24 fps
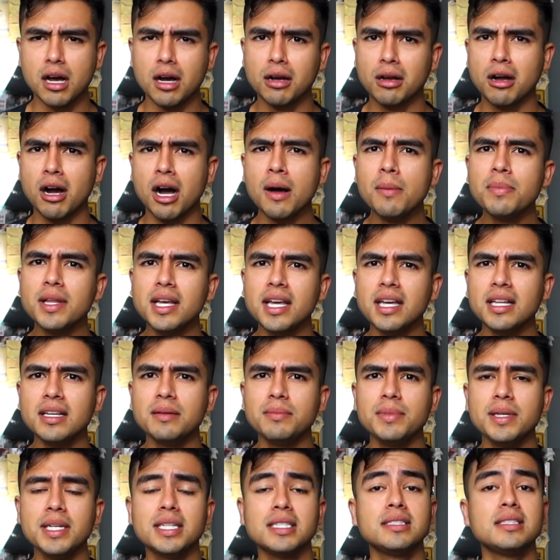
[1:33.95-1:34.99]

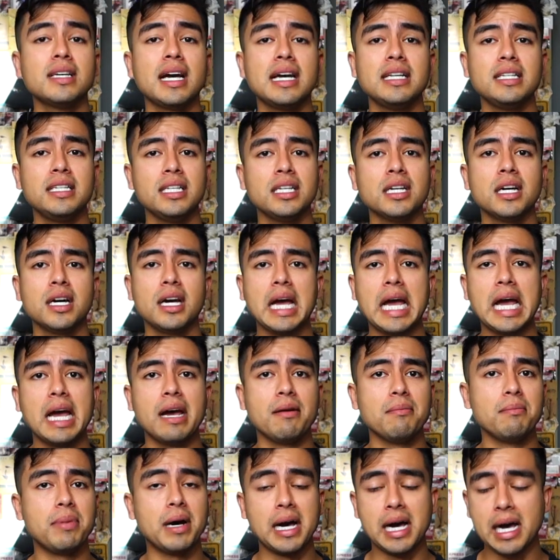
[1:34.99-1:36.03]
complicated because the idea
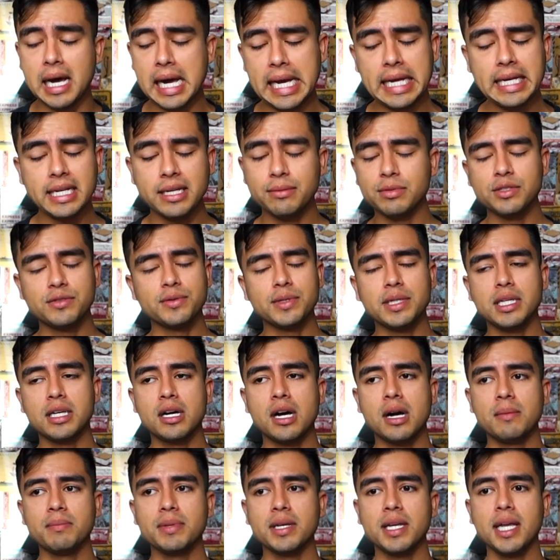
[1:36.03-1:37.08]
behind it was really
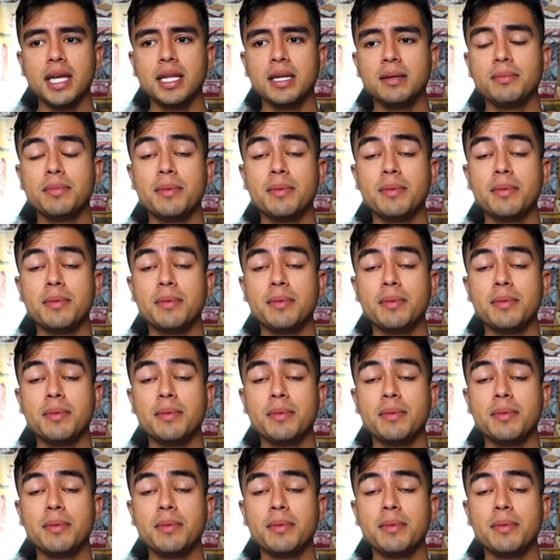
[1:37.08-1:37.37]
complicated,